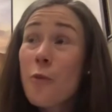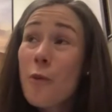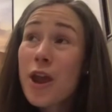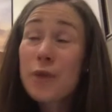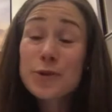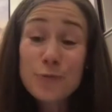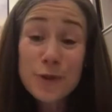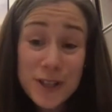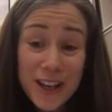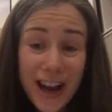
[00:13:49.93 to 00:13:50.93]
it was
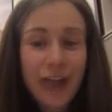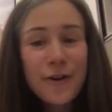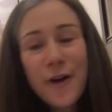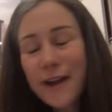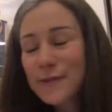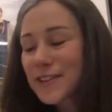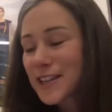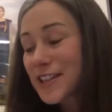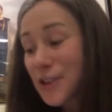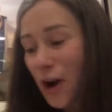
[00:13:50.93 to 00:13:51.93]
really,
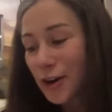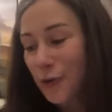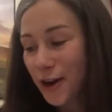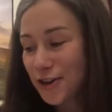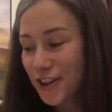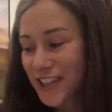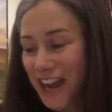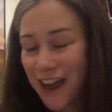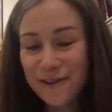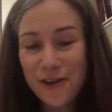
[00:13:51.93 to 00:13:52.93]
this is a hard question because I
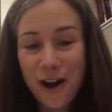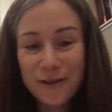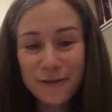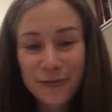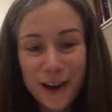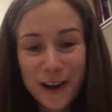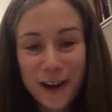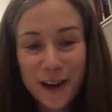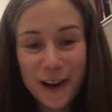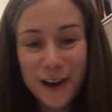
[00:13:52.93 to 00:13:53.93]
have a lot of favorite
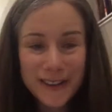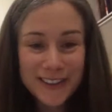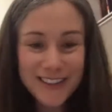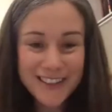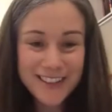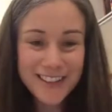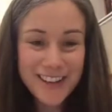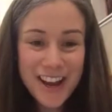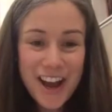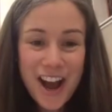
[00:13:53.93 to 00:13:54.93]

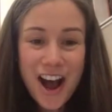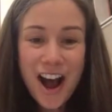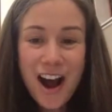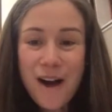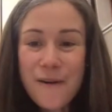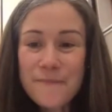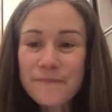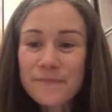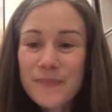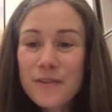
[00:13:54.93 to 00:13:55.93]
moments.
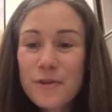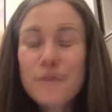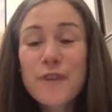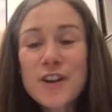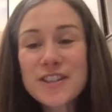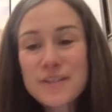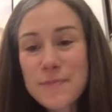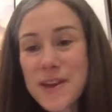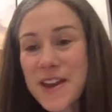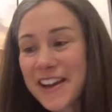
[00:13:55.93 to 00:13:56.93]
The first
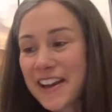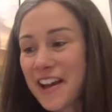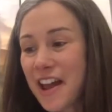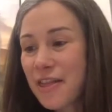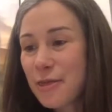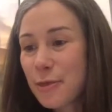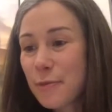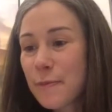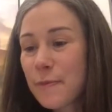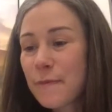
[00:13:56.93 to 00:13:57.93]
being
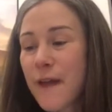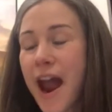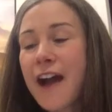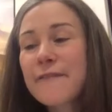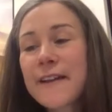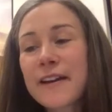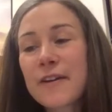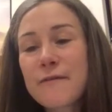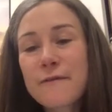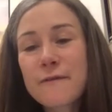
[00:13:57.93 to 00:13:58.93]

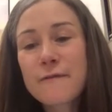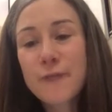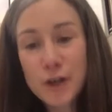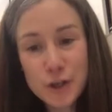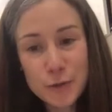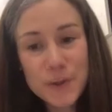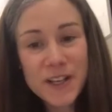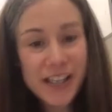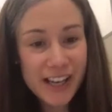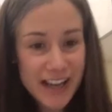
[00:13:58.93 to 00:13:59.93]
having
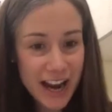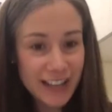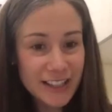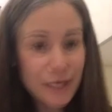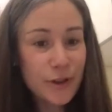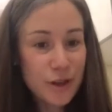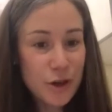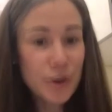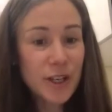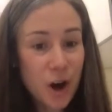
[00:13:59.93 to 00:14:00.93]
virtually connected with
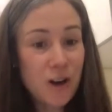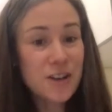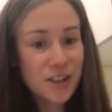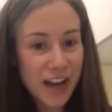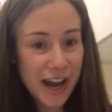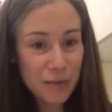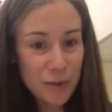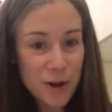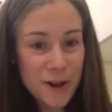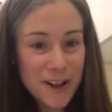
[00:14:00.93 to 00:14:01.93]
you and Gardner
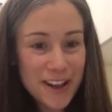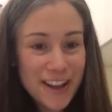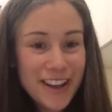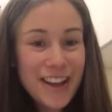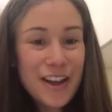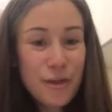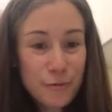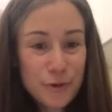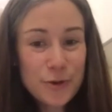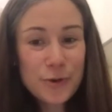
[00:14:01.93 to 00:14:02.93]
Campbell
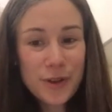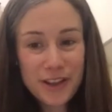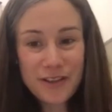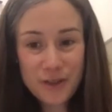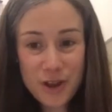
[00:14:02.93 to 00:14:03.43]
through the